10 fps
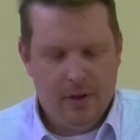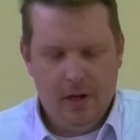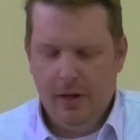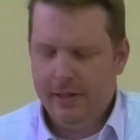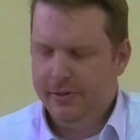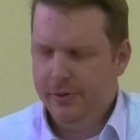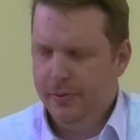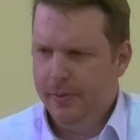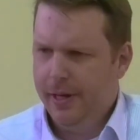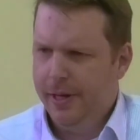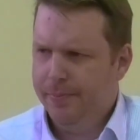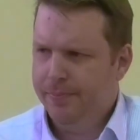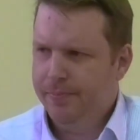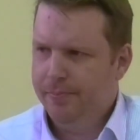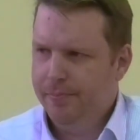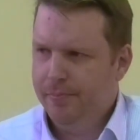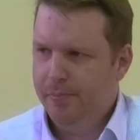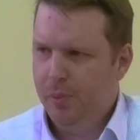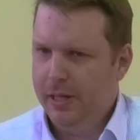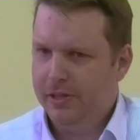I like to
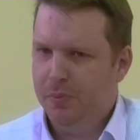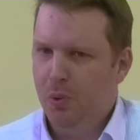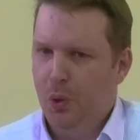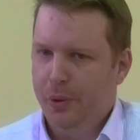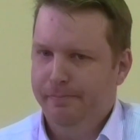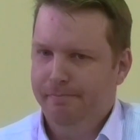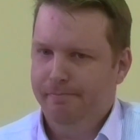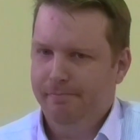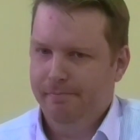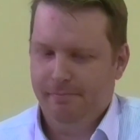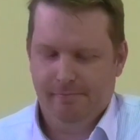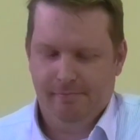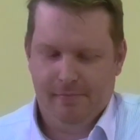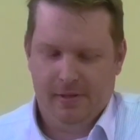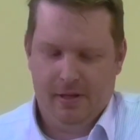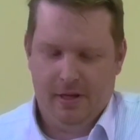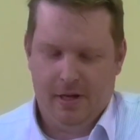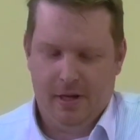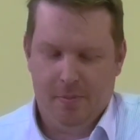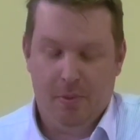play sport,
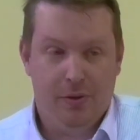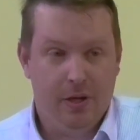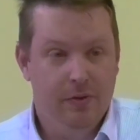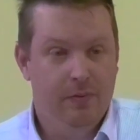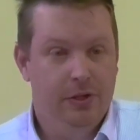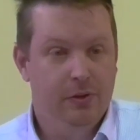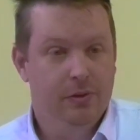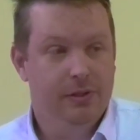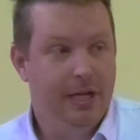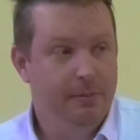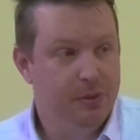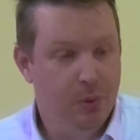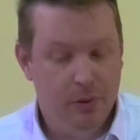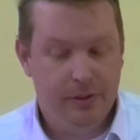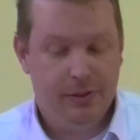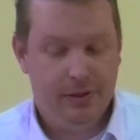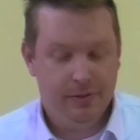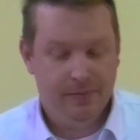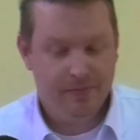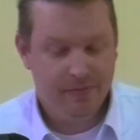both individual and team
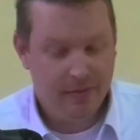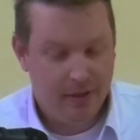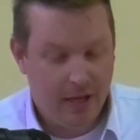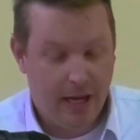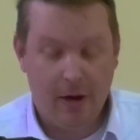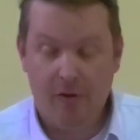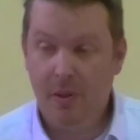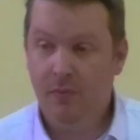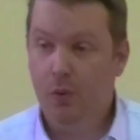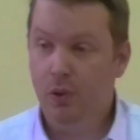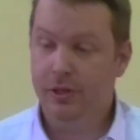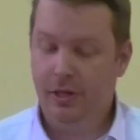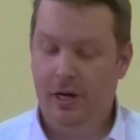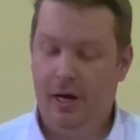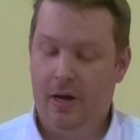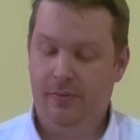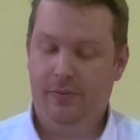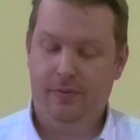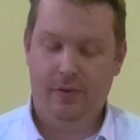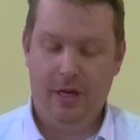sports. And I've been fortunate
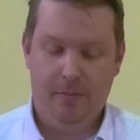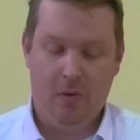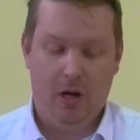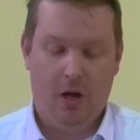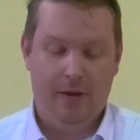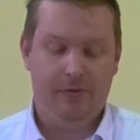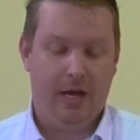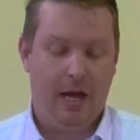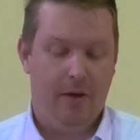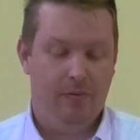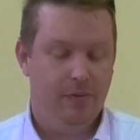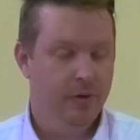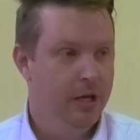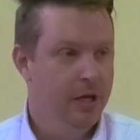enough in my life to have